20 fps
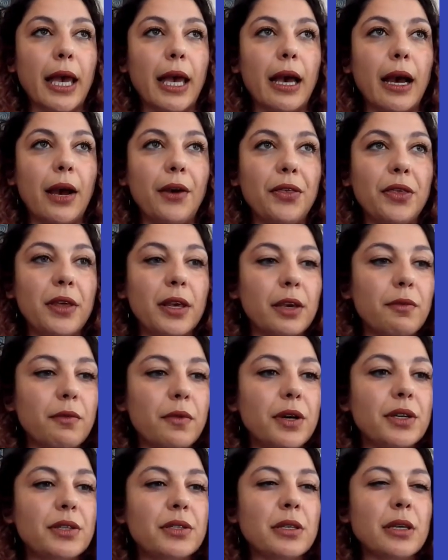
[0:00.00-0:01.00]
I think
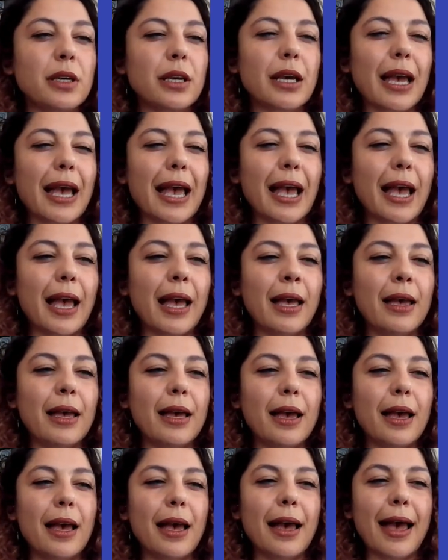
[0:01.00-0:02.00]
it was
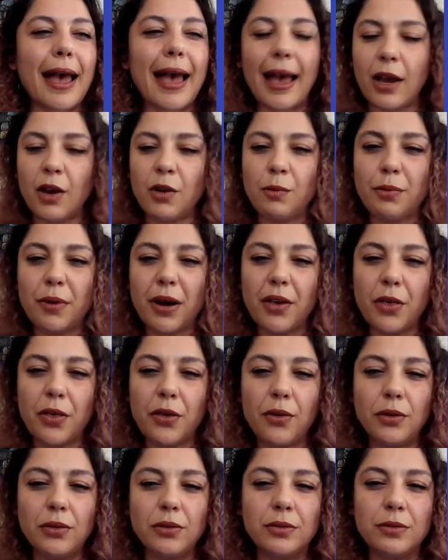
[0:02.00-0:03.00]

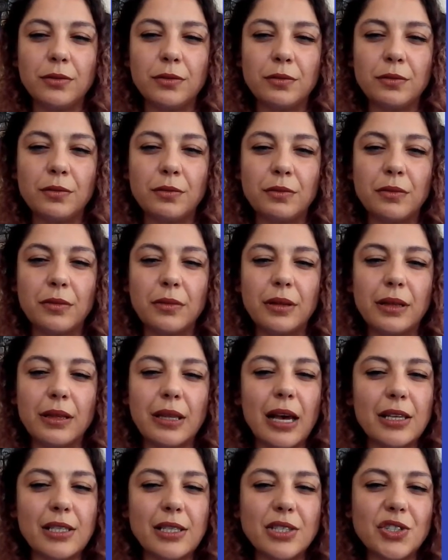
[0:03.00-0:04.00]
Hackathon
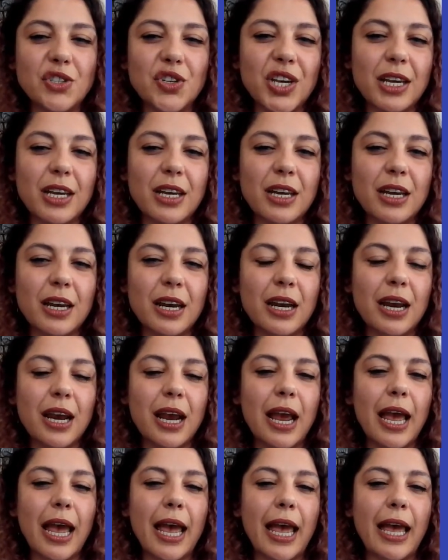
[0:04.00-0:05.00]
last year,
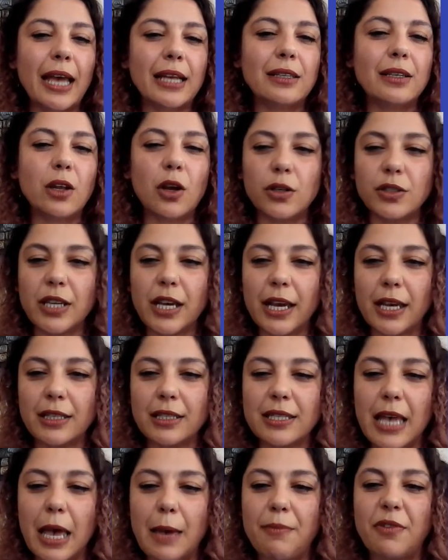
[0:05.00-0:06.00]
and Lotte
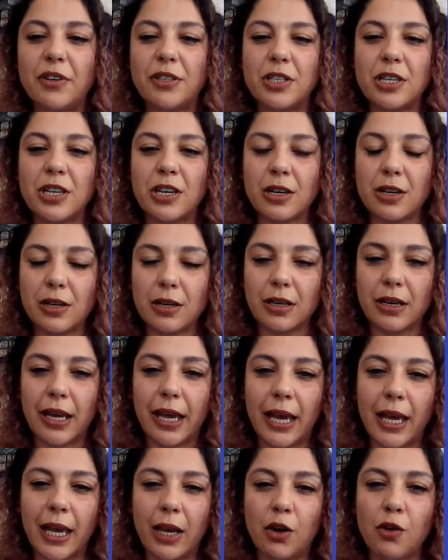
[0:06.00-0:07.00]
and Seb was
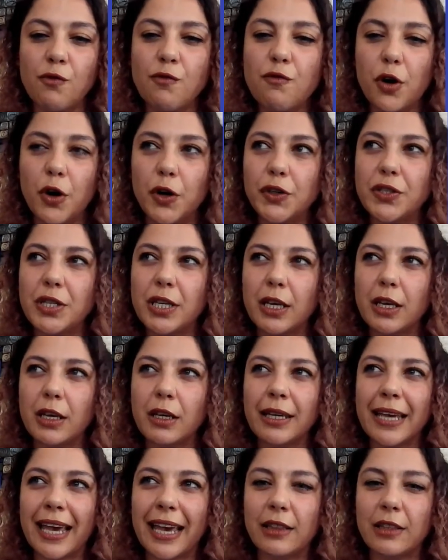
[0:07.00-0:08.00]

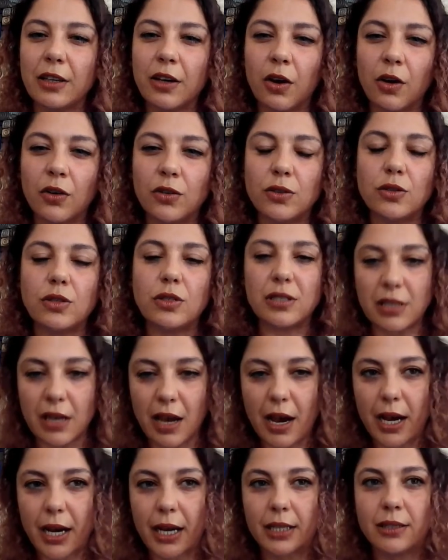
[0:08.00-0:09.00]
converting CanCon
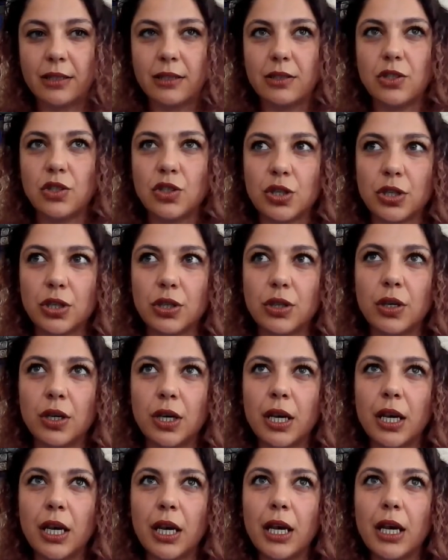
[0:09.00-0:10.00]
site
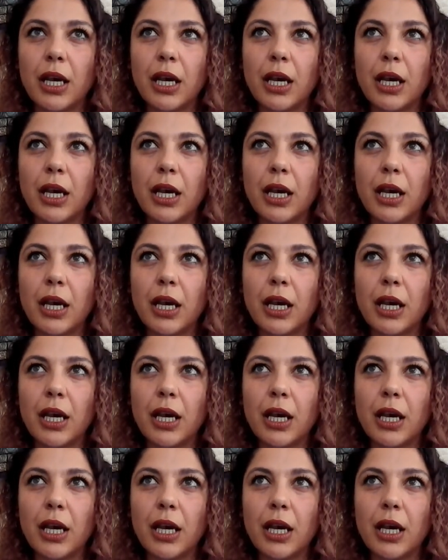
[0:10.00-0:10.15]
to